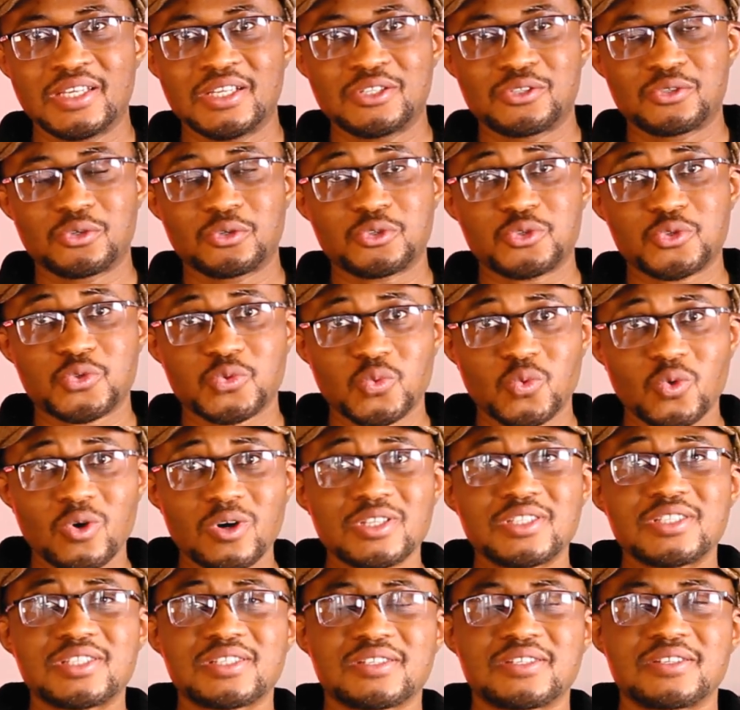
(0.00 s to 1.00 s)
So
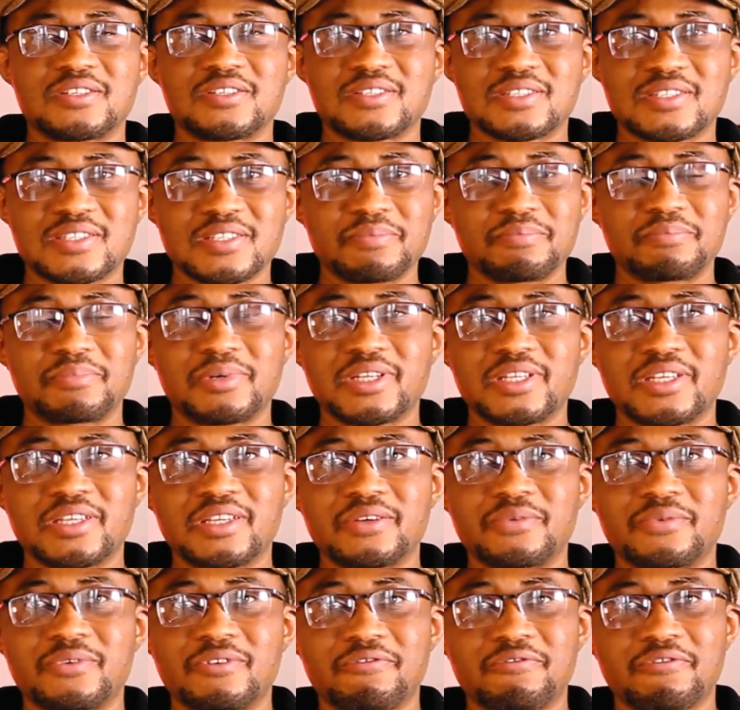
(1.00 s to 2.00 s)
SWOT
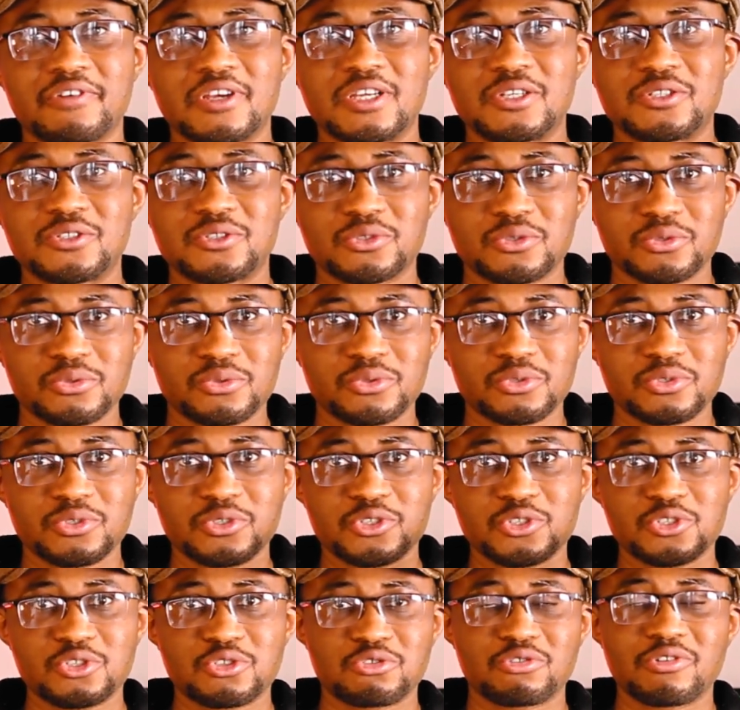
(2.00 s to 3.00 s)
simply refers to
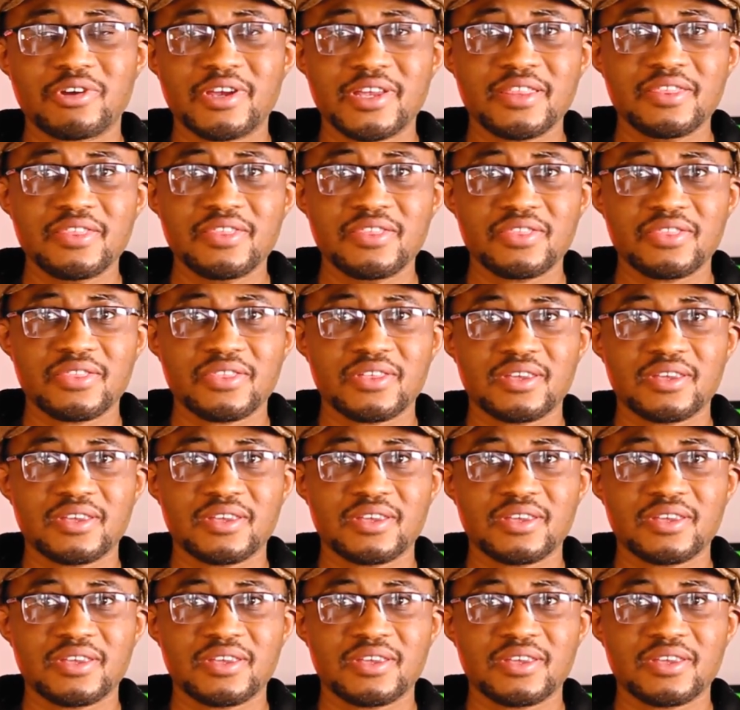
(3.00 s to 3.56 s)
strength,